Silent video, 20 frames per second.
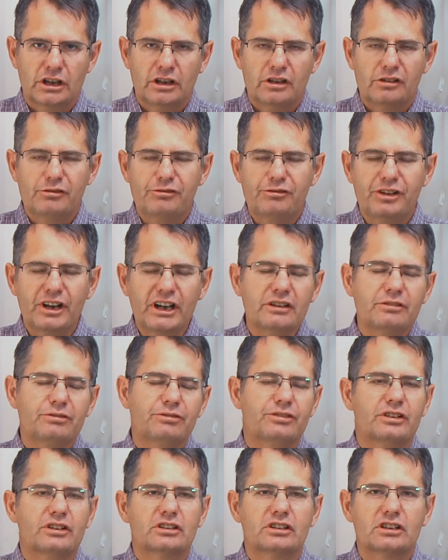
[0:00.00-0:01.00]

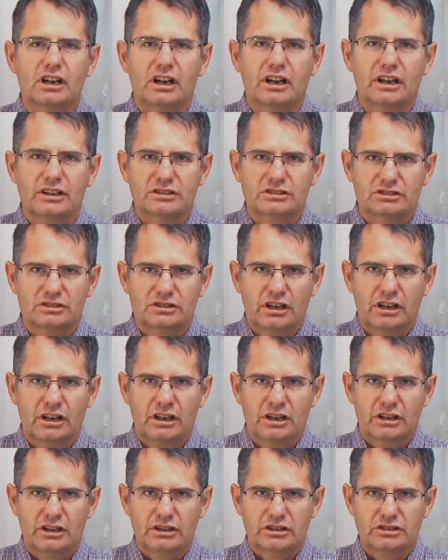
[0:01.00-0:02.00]
Faith, guys,
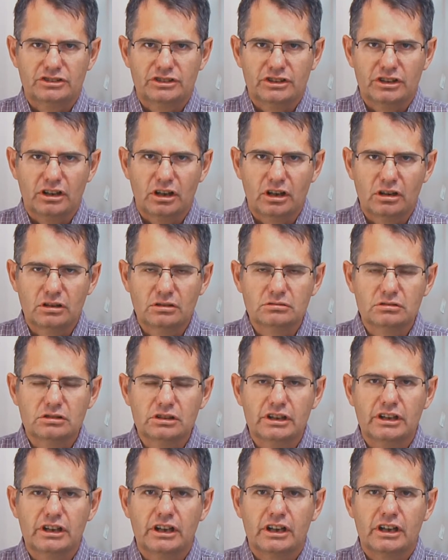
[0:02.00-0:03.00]
is the
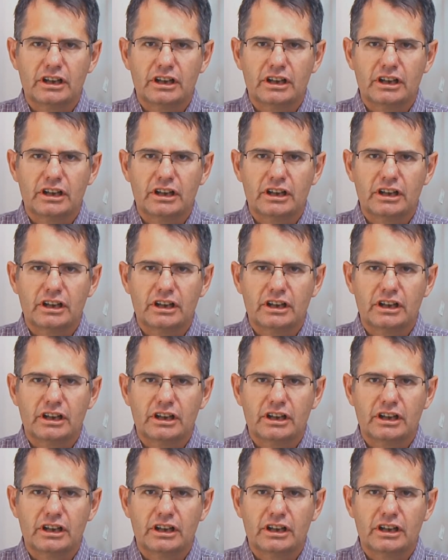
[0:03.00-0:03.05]
only